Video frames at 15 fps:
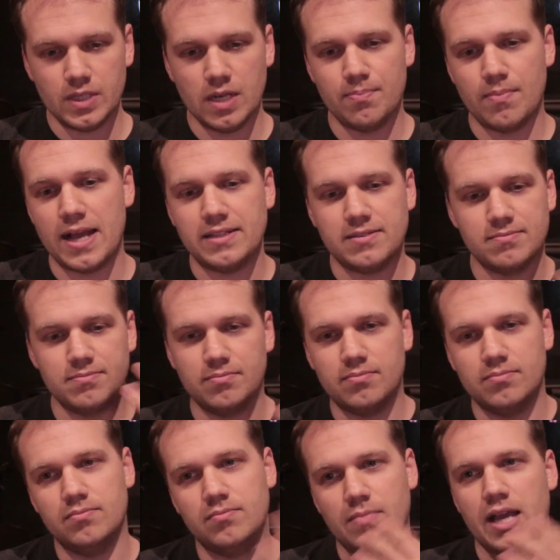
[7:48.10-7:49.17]
my
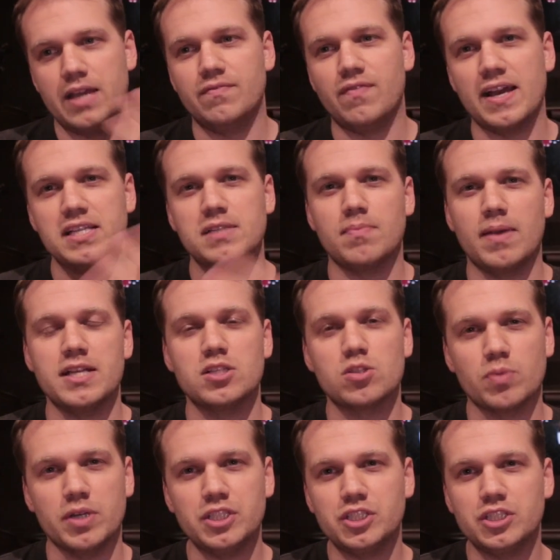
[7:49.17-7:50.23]
advice might
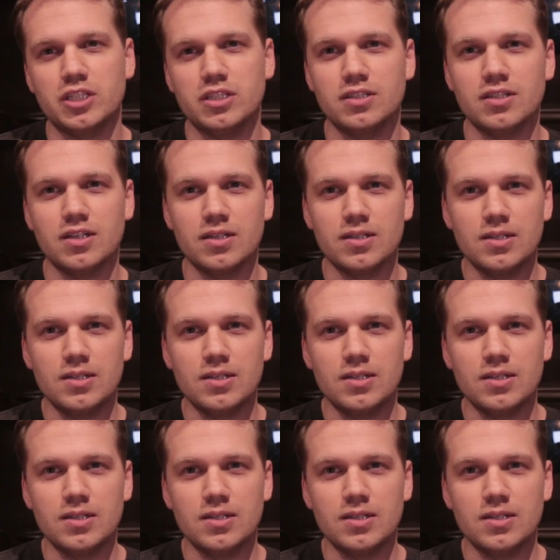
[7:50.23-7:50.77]
switch, and